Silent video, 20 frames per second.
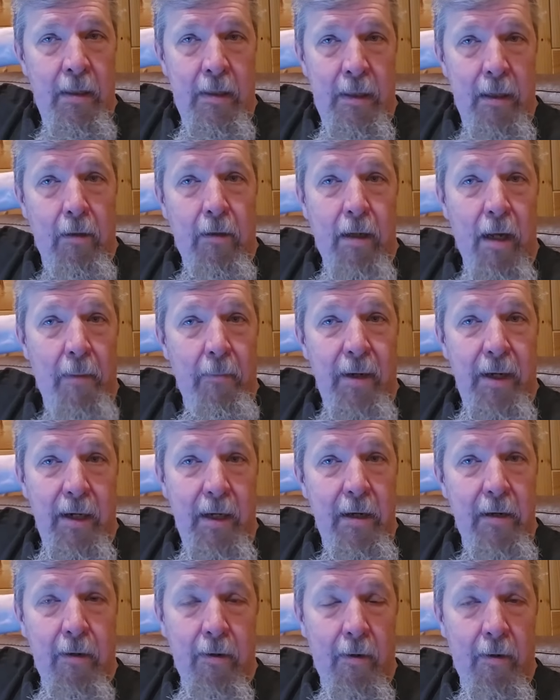They're coming
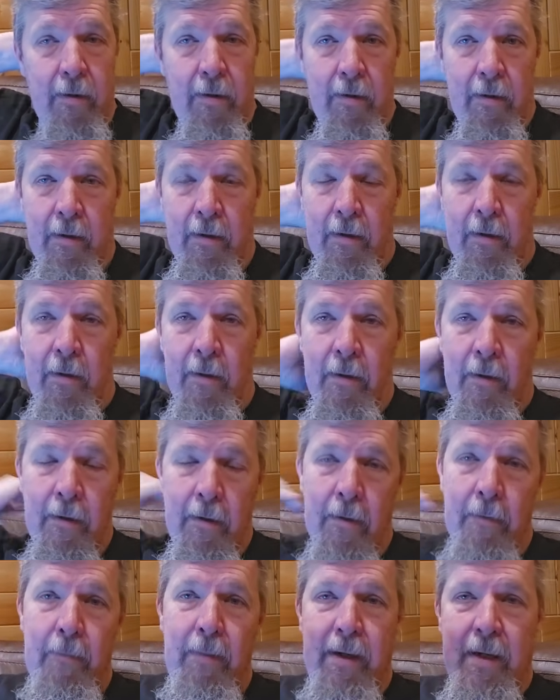here
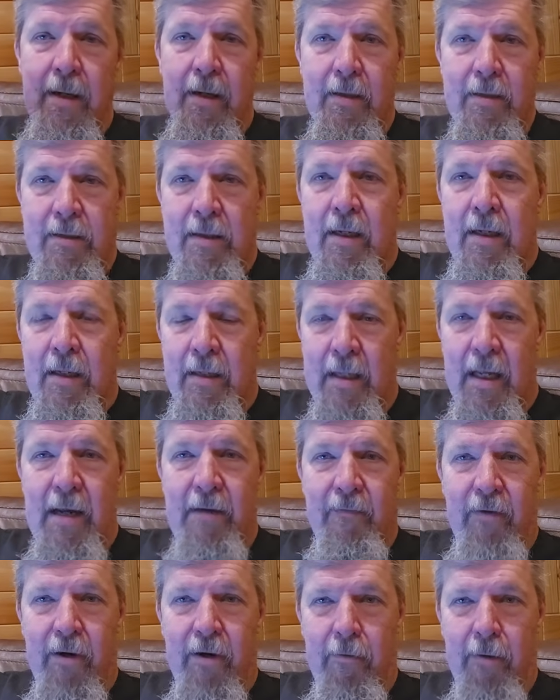because they
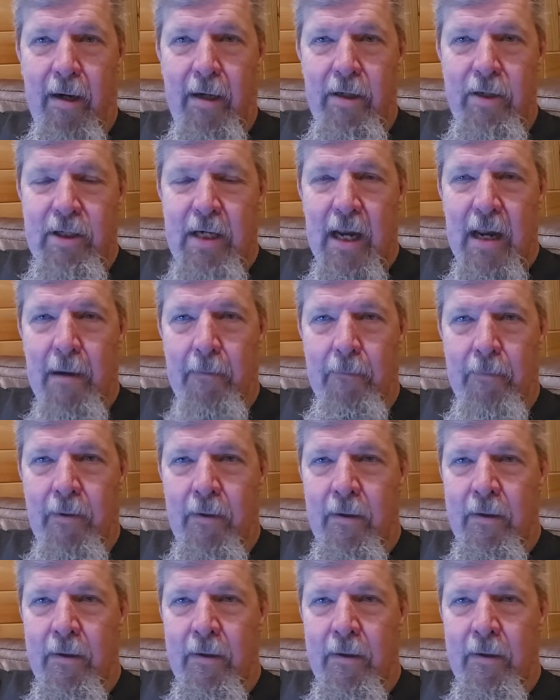have a great job